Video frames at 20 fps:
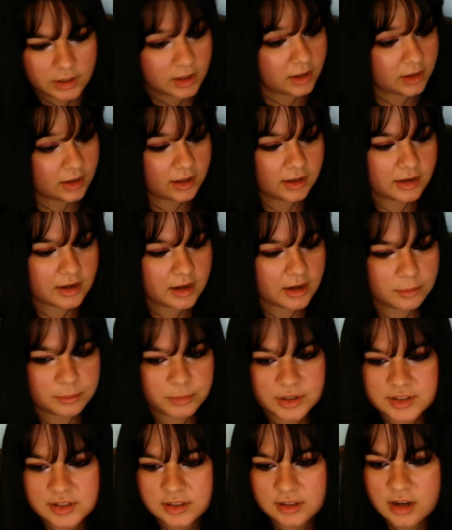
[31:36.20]
And now I'm
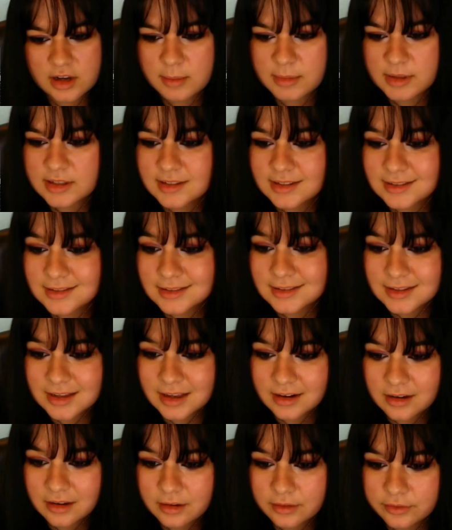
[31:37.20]
pressing comments instead
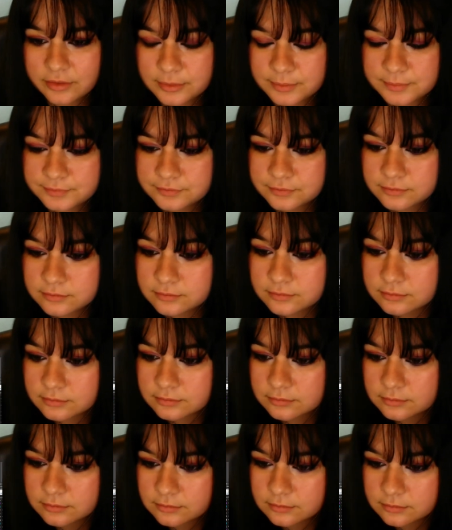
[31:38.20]
of
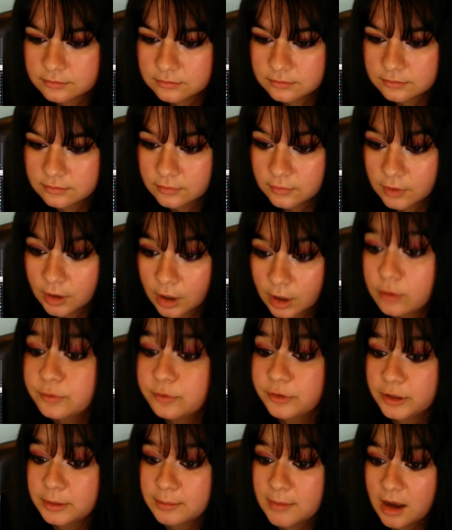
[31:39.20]
home
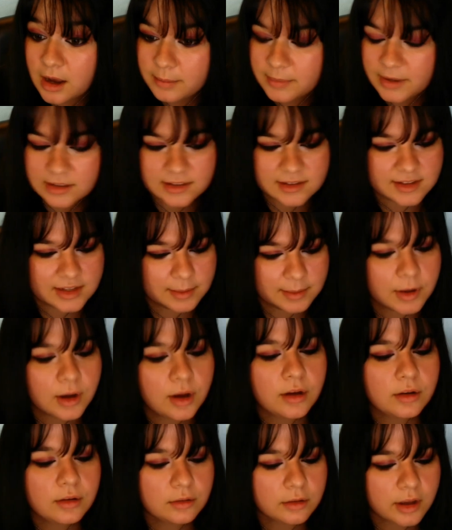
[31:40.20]
free mom at the same.
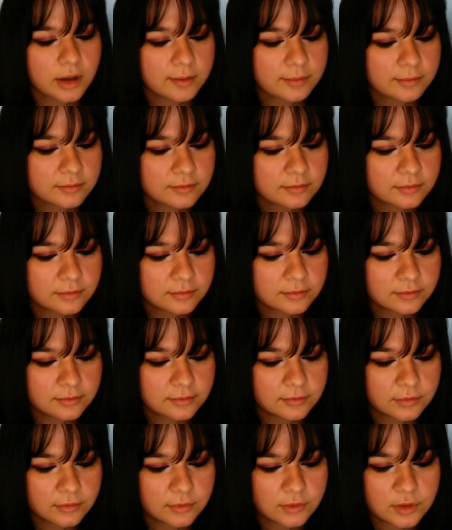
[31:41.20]
Oh, okay.
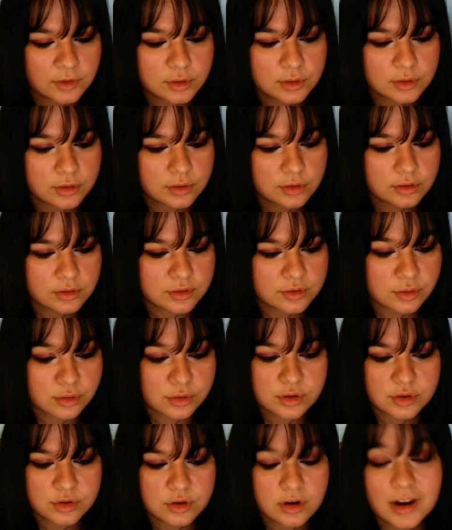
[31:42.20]
Sure.
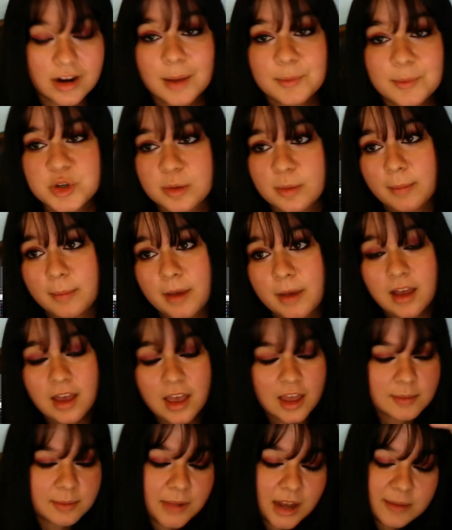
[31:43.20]
I'm sure my
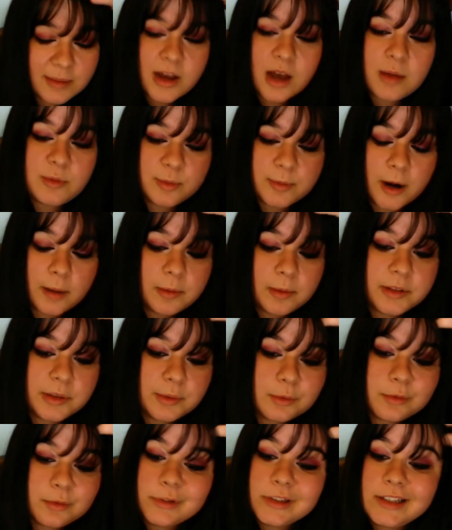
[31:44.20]
mom will
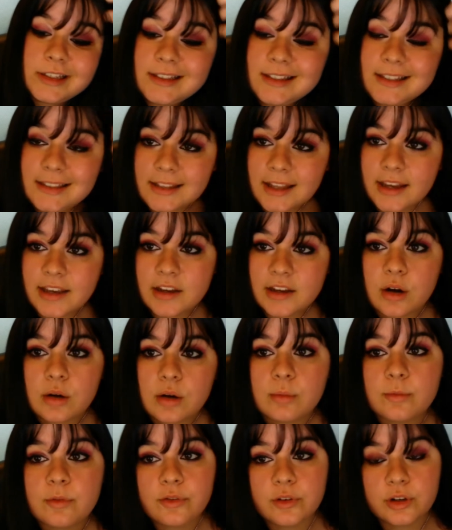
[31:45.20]
probably really like
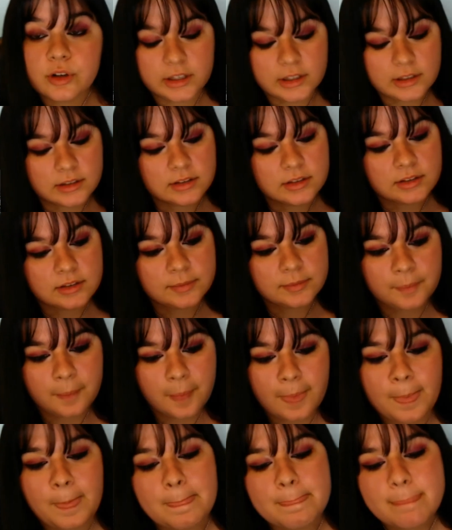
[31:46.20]
home free.
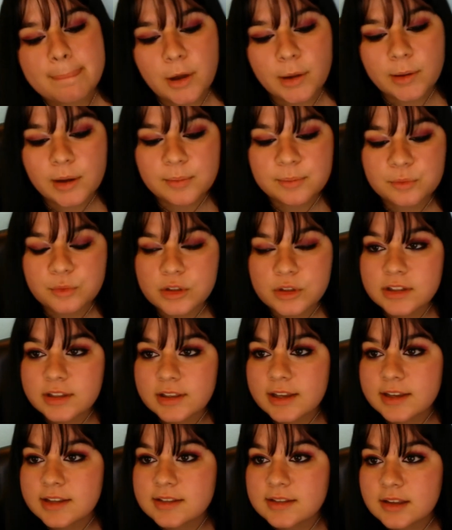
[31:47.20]
My mom really
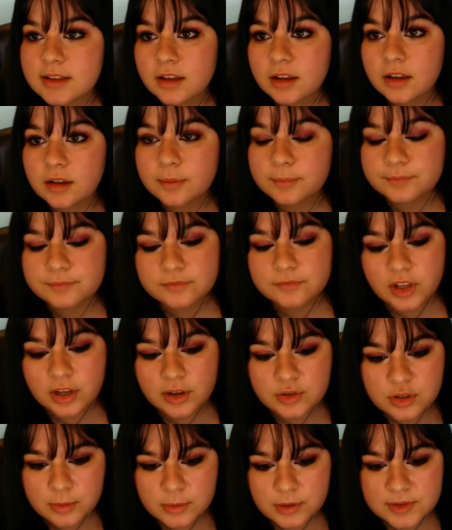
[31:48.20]
likes
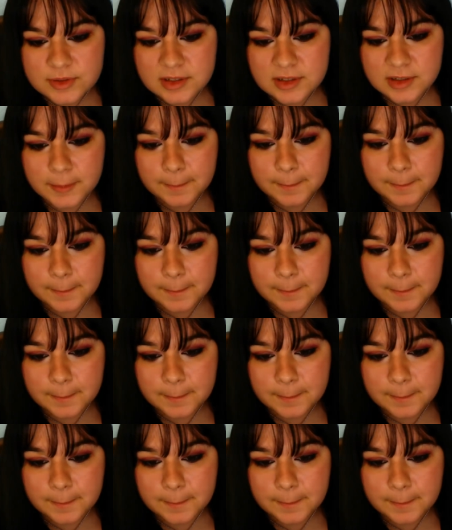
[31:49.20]
country music.